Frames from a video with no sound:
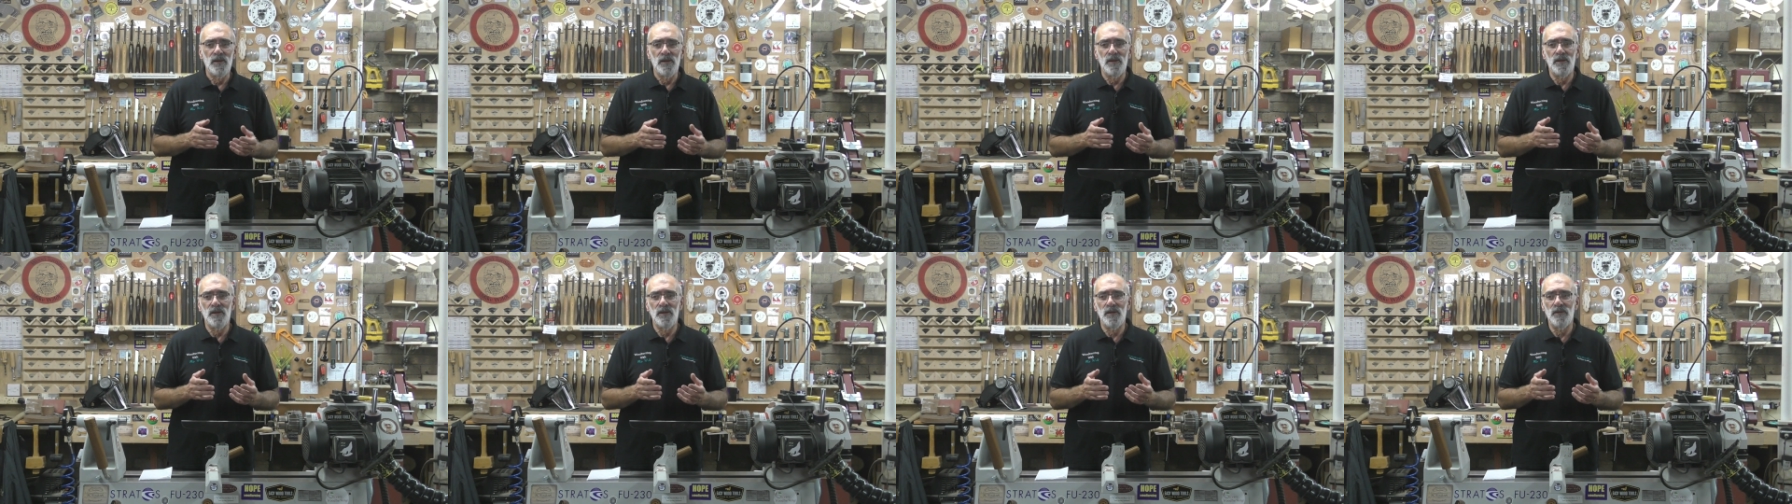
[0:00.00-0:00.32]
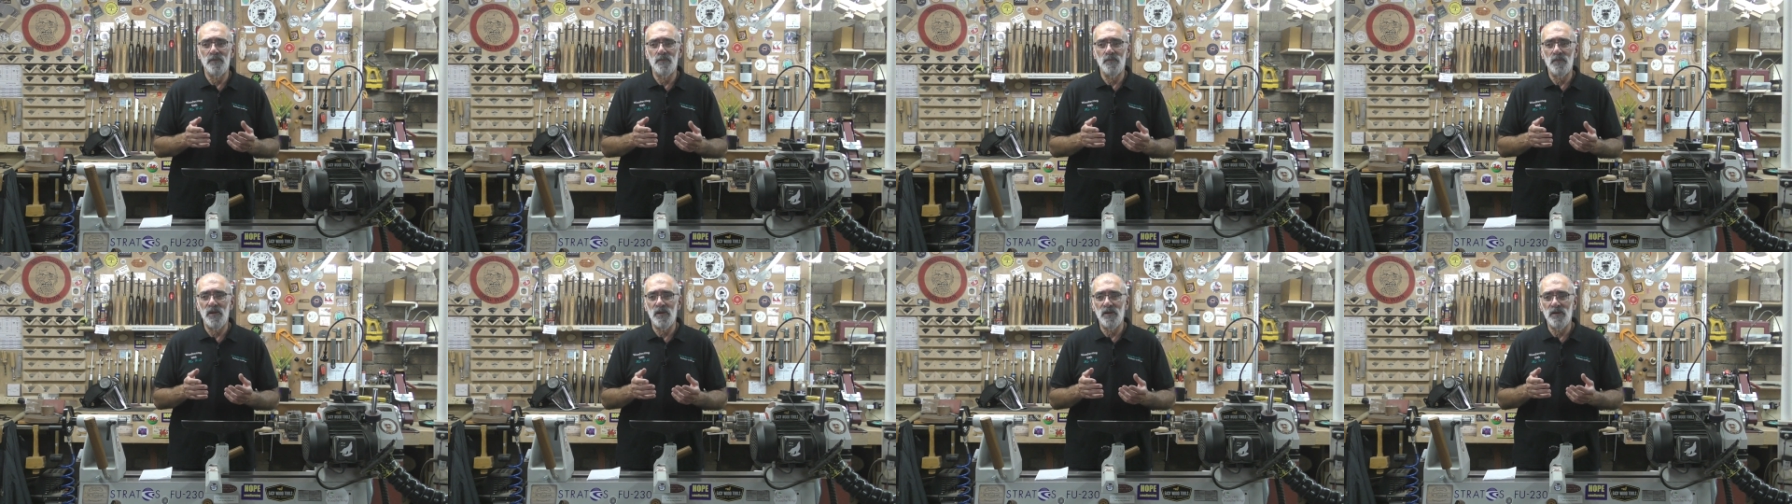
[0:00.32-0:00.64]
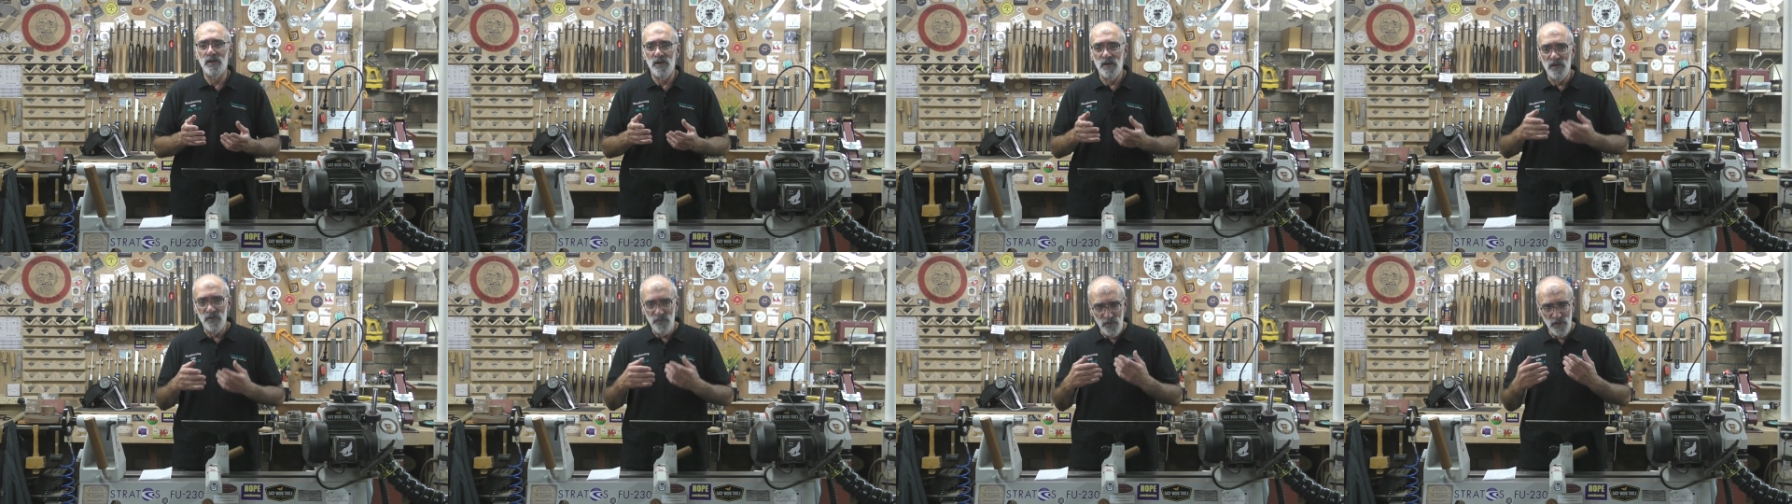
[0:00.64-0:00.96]
Um,
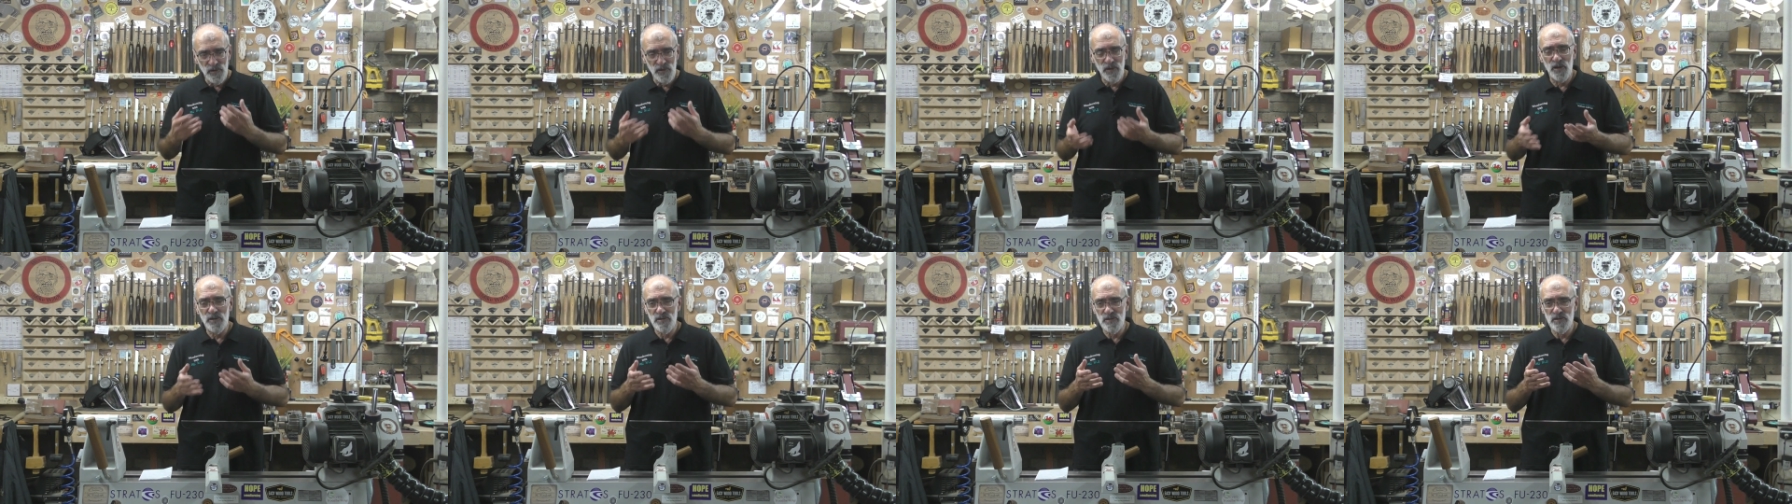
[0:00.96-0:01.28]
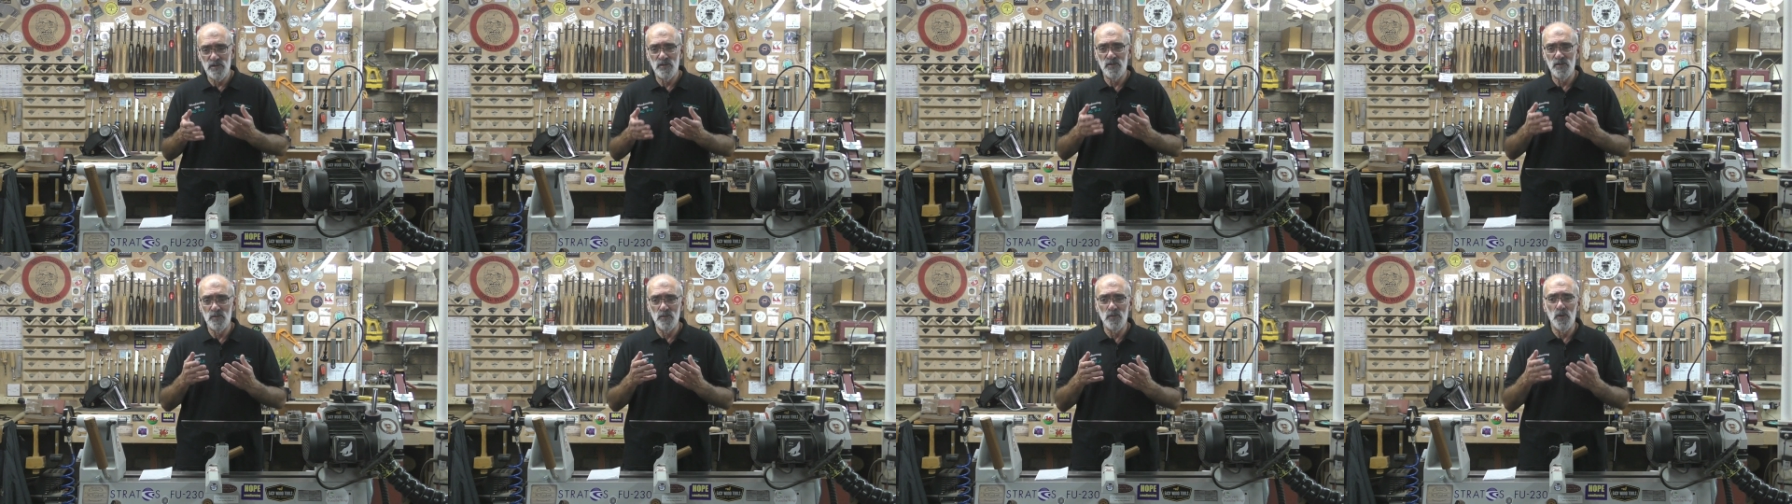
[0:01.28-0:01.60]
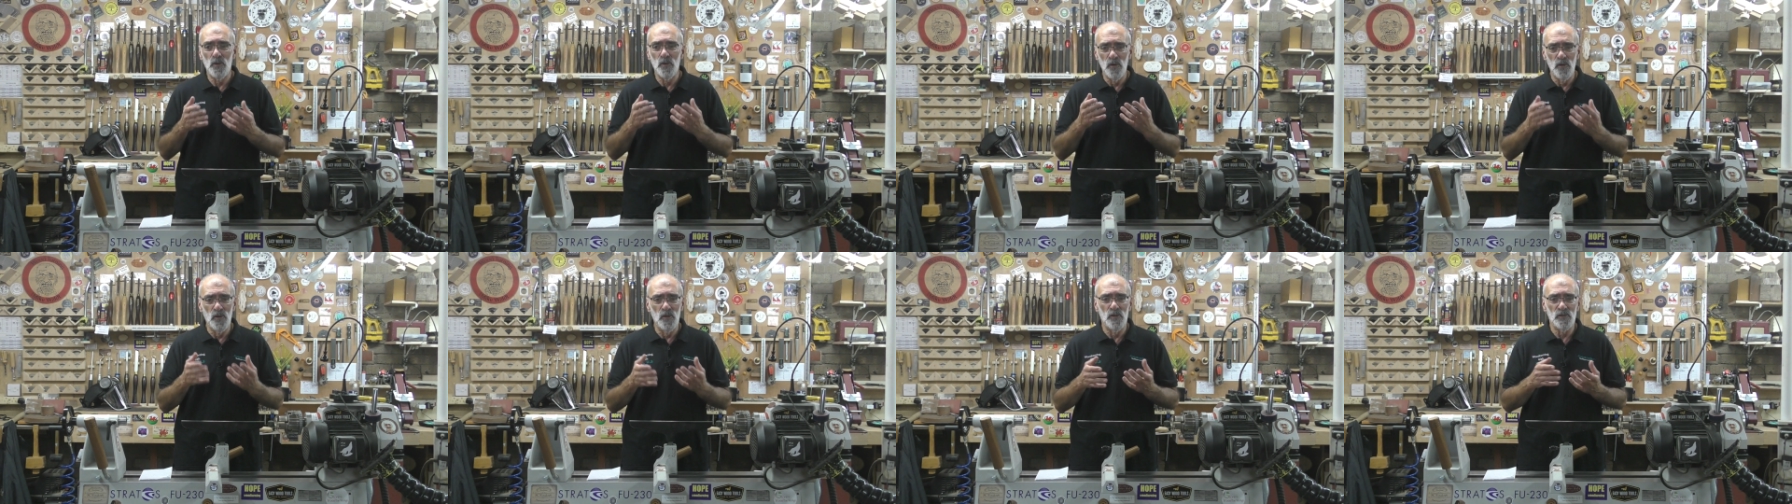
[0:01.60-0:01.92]
and if it gets too
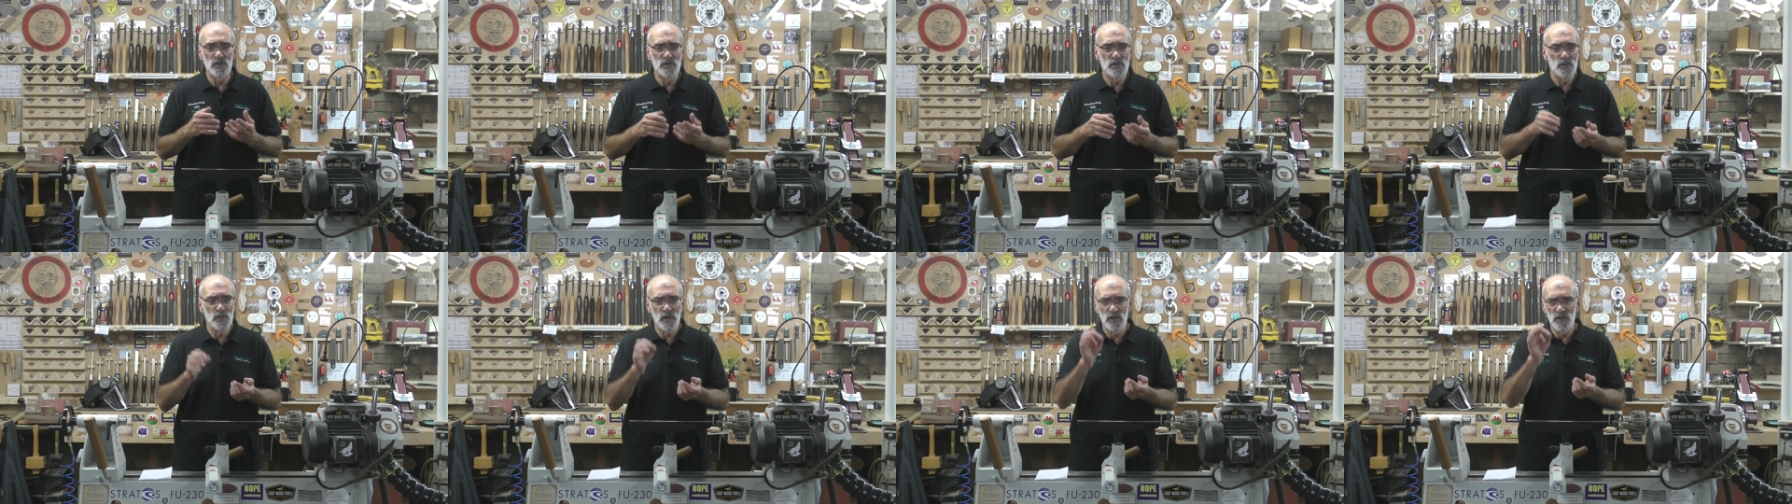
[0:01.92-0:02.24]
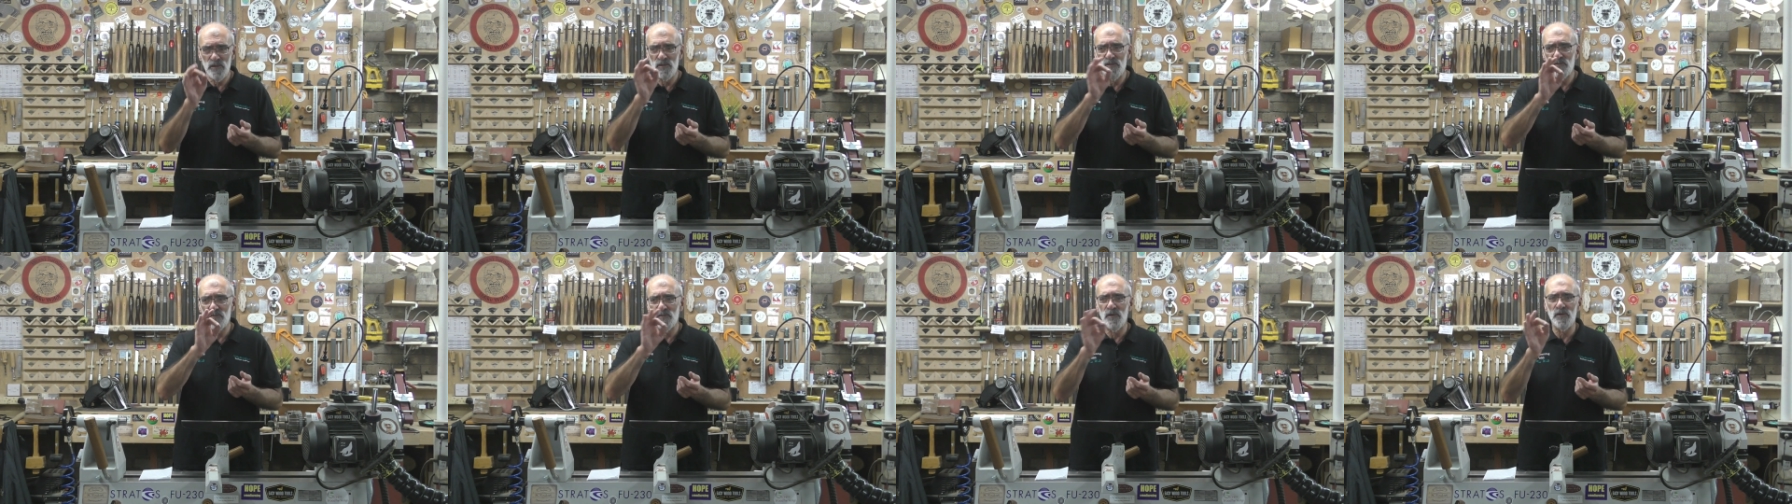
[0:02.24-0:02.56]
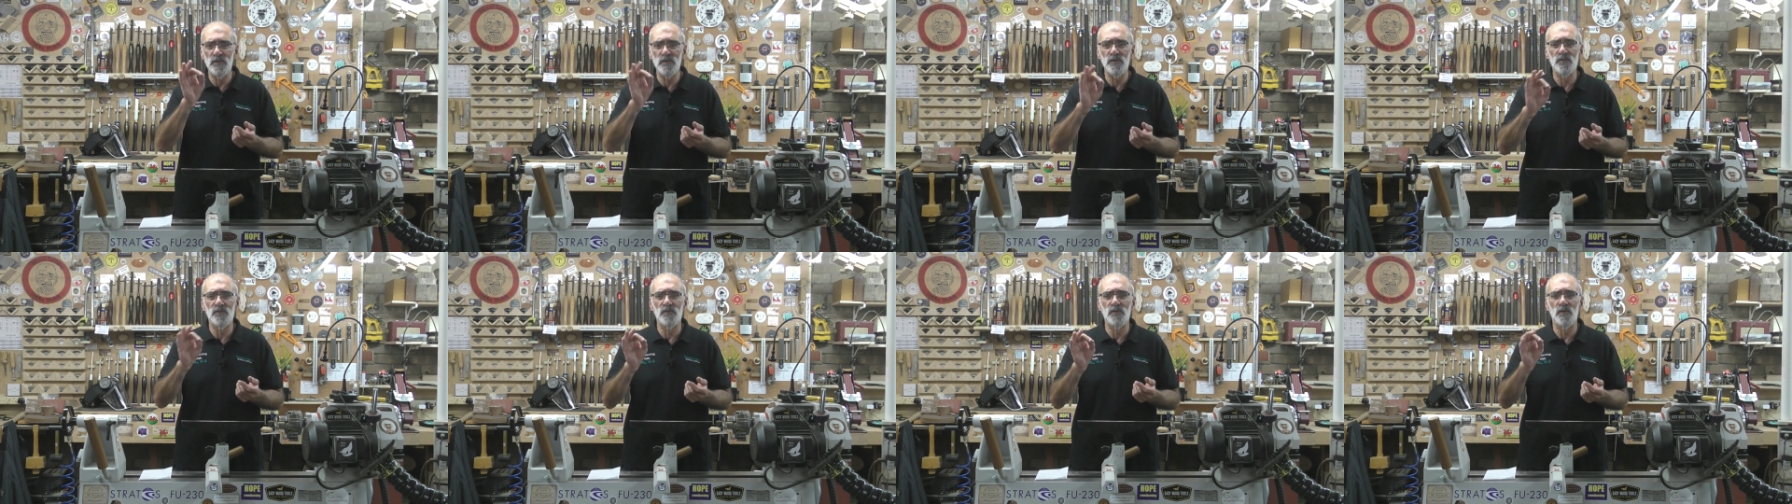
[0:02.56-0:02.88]
hot, you get these
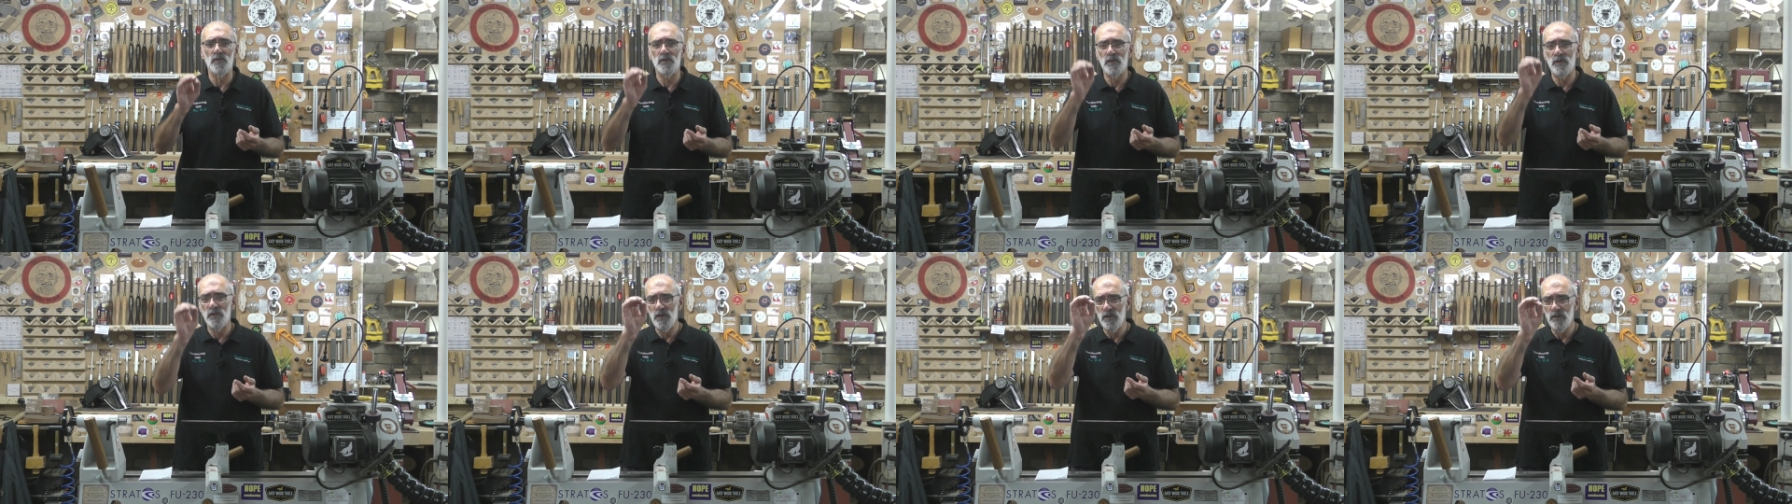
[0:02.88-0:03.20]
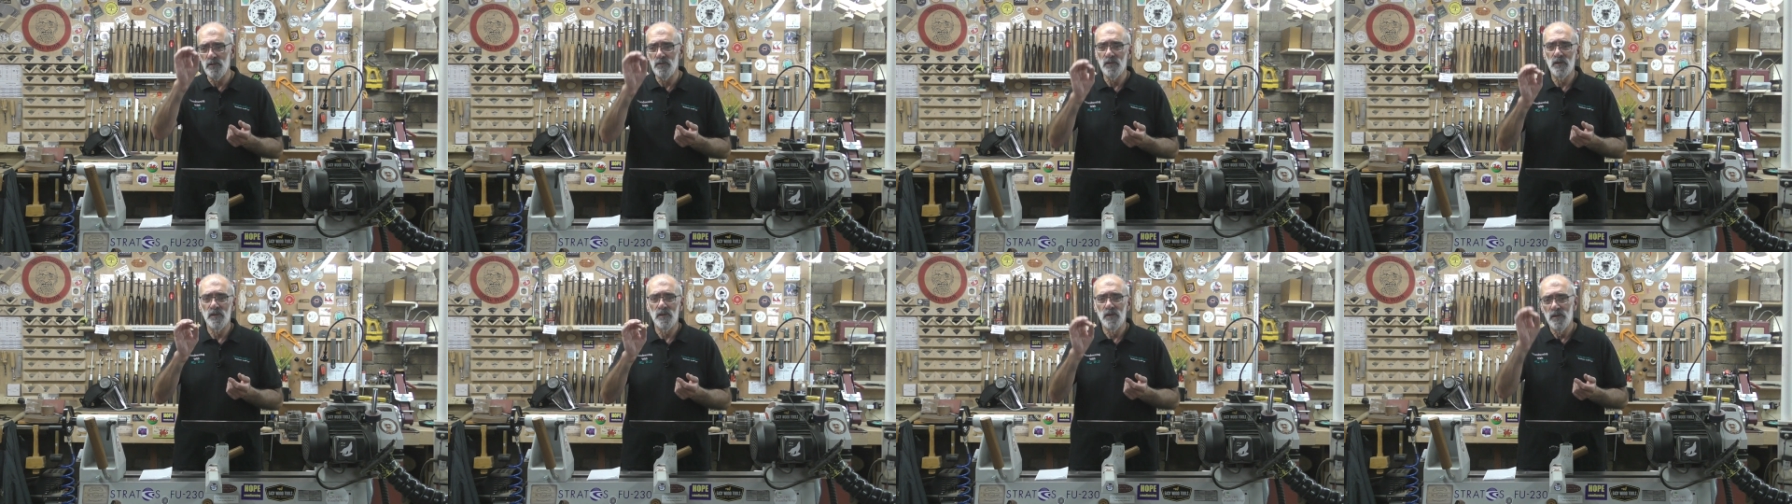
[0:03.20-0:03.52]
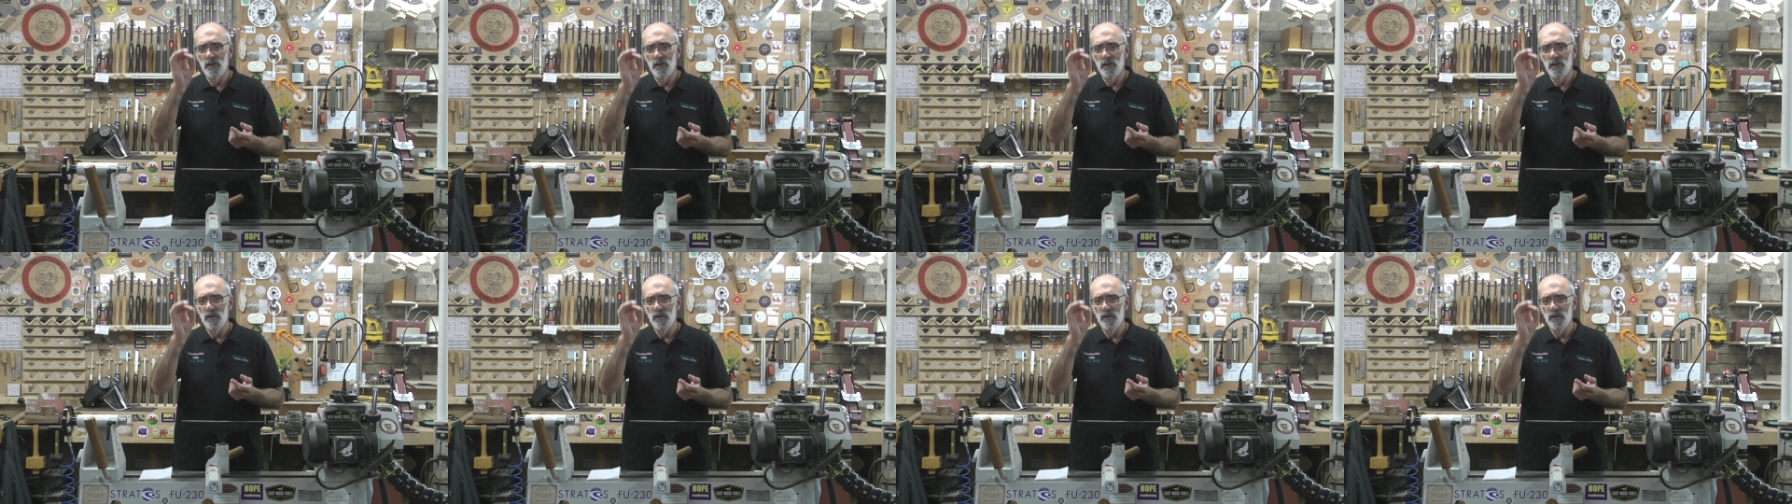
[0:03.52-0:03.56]
very fine